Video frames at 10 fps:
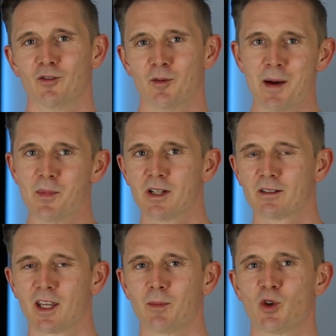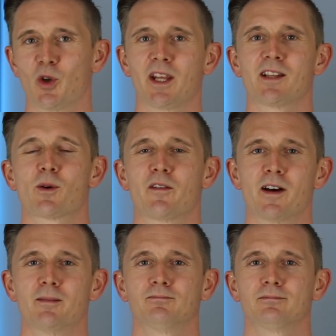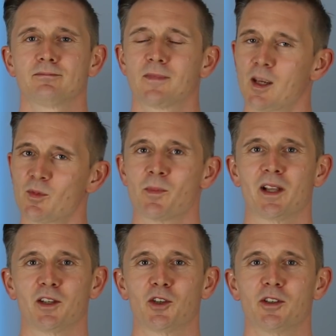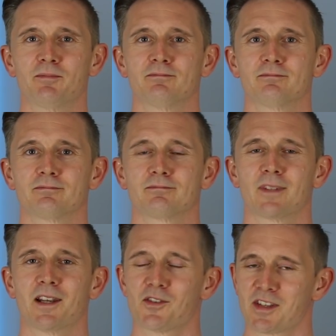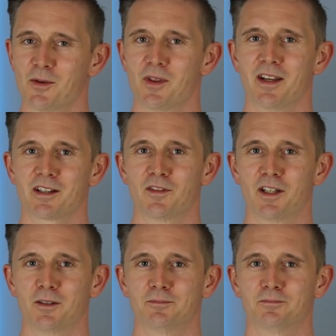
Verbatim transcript: Remember, keep tuning into FM, keep smelling good, and I'll see you in the next video.